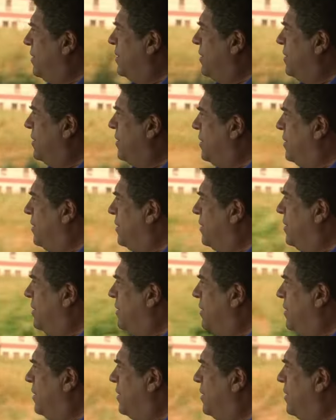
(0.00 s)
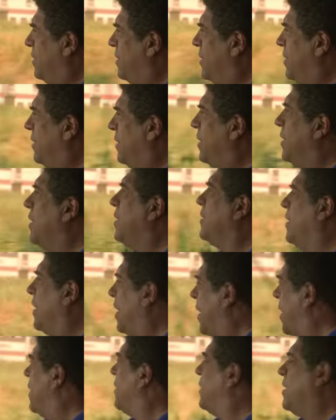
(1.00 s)
went to the grave with Jimmy Altieri.
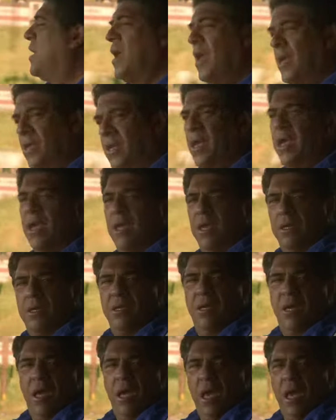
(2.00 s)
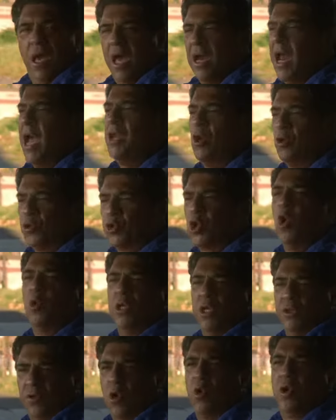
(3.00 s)
Yeah. And I know
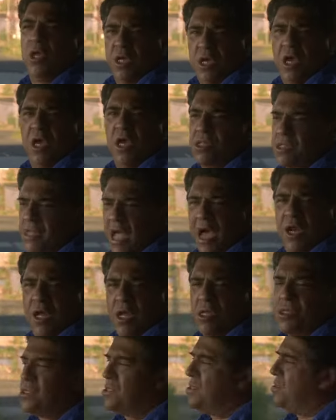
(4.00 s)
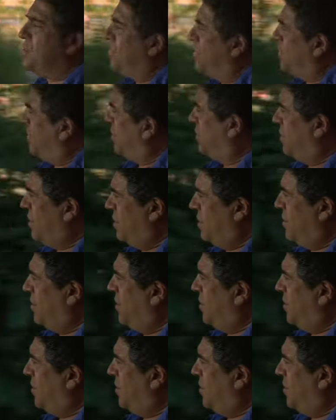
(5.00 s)
Tony 30 years, not this. Spam me,